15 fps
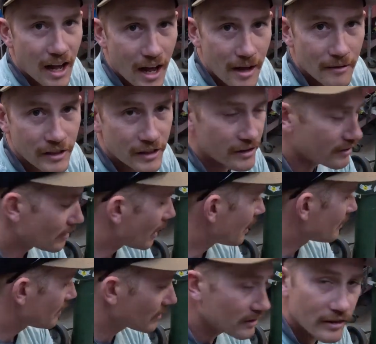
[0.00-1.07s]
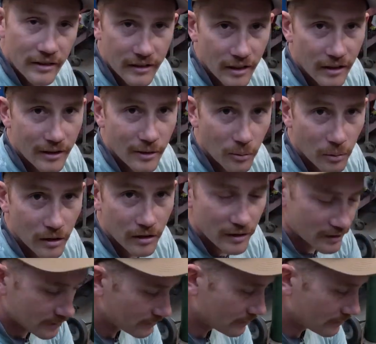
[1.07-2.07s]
I think that they're gonna work.